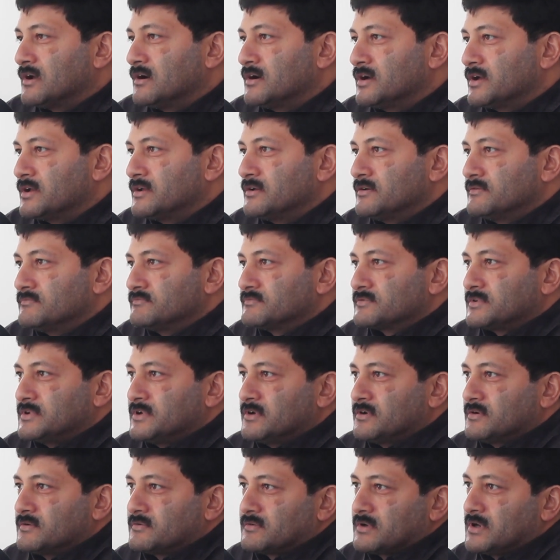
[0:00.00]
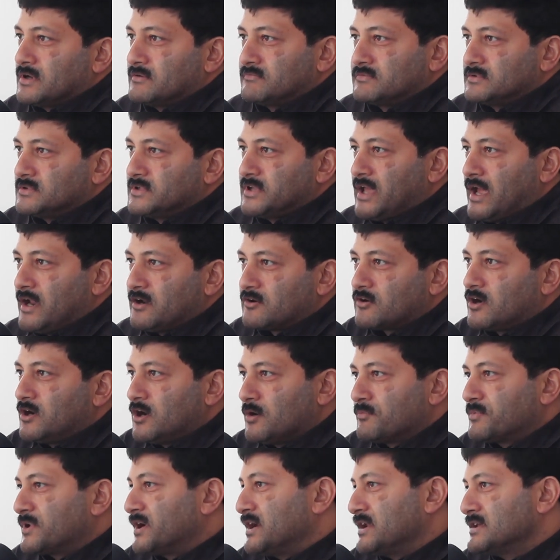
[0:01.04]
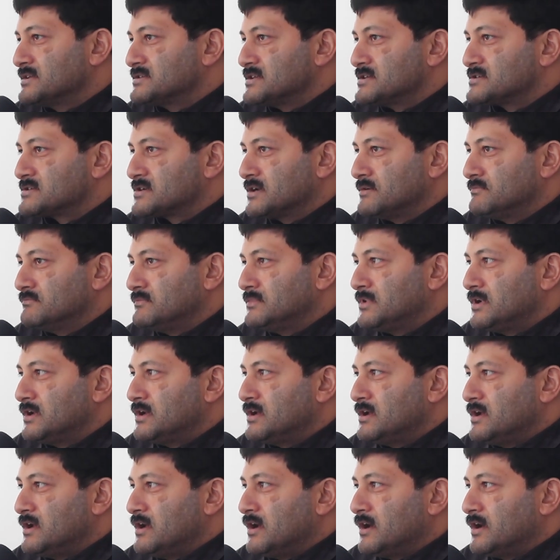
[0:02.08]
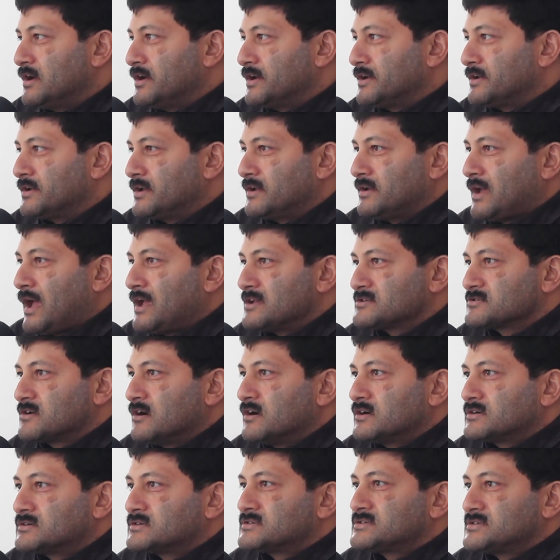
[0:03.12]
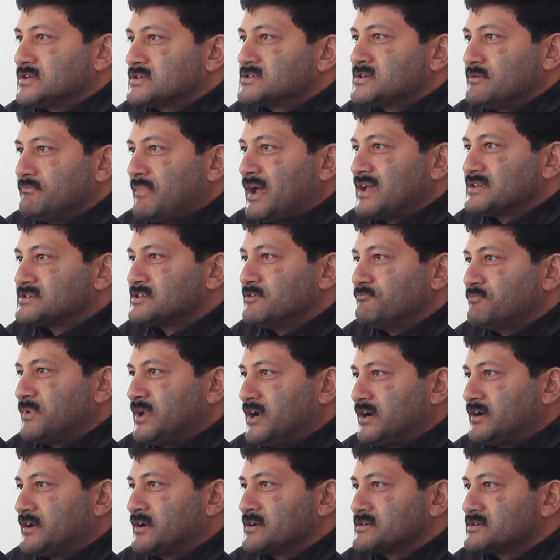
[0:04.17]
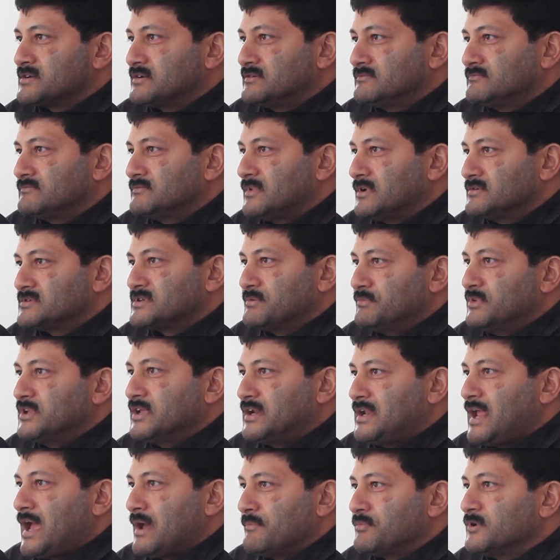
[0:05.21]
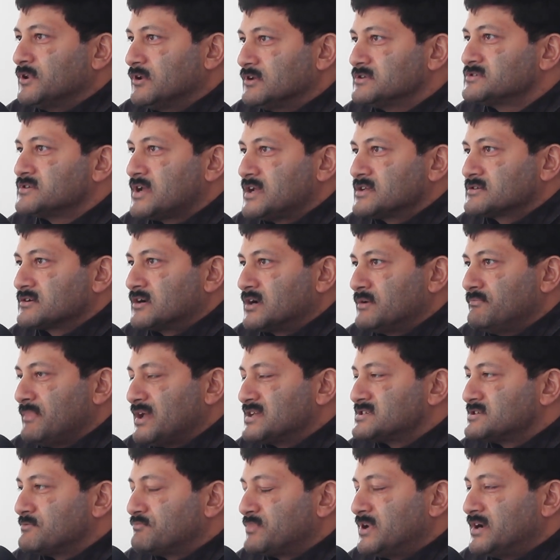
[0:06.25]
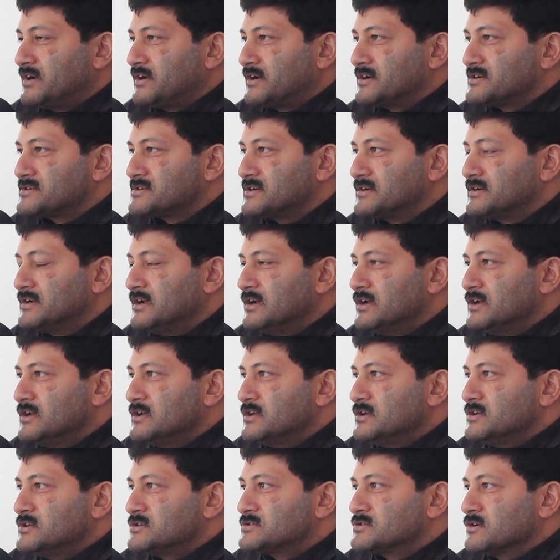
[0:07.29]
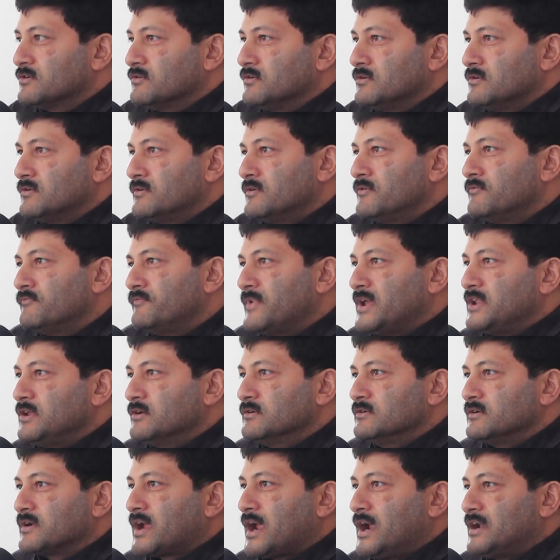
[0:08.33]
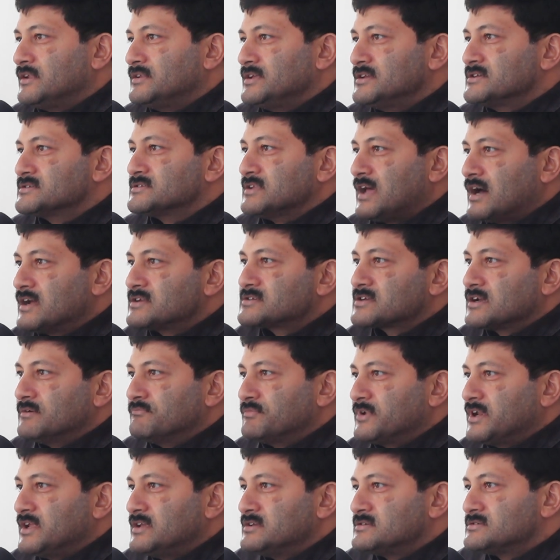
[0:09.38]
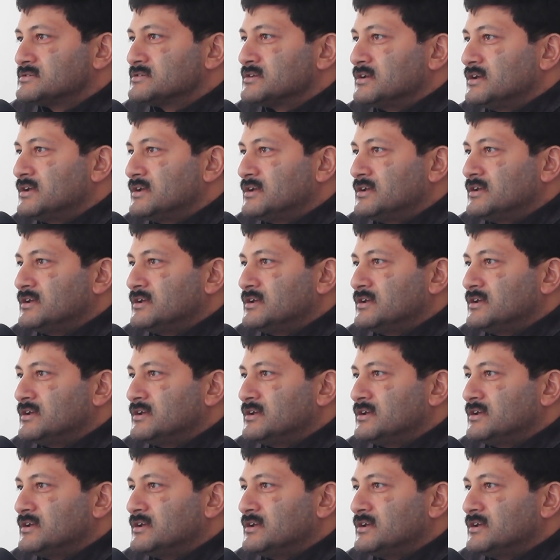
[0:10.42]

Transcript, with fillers: the Android operating system has got such a massive penetration. And similarly, Apple also has got a massive penetration. So when you look at these large companies,